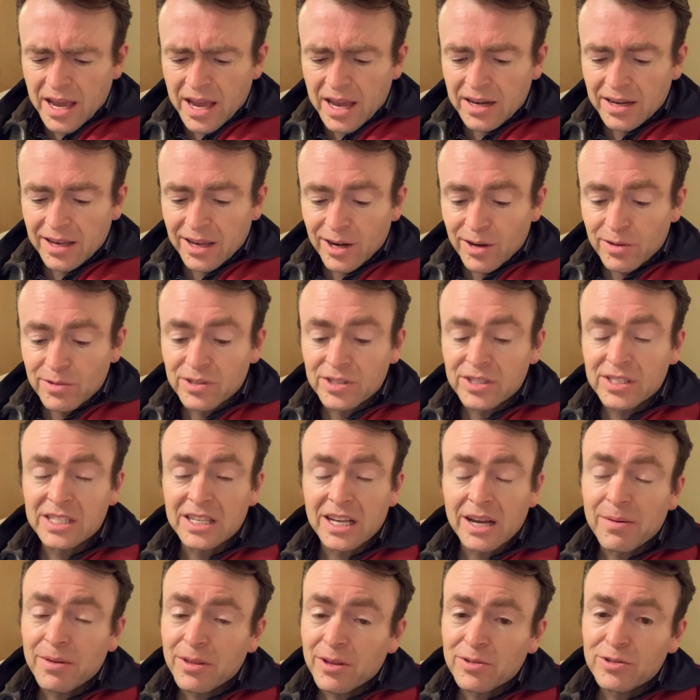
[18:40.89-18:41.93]
And
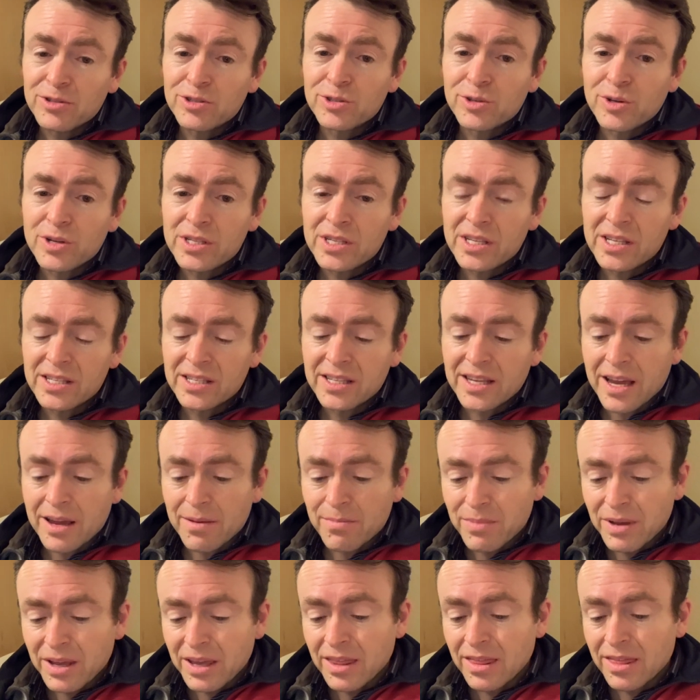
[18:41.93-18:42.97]
some of those choices can
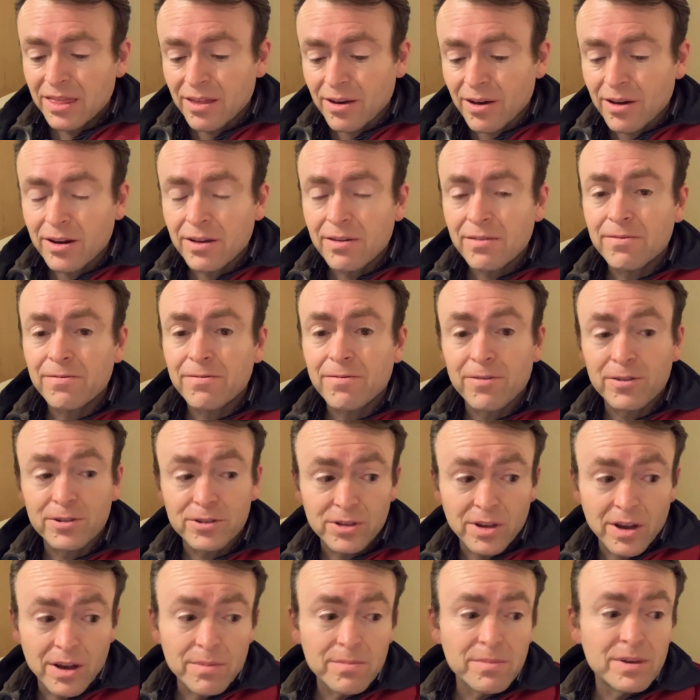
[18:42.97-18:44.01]
be thought of for
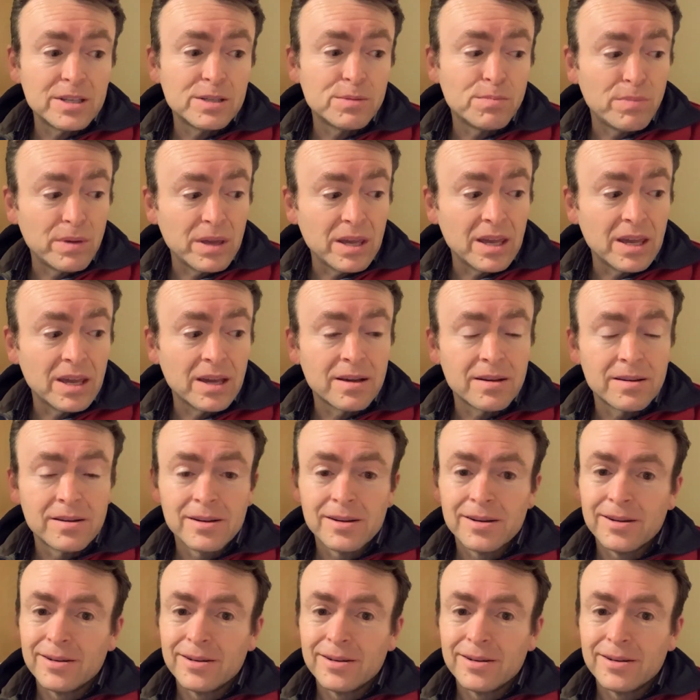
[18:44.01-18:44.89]
some as being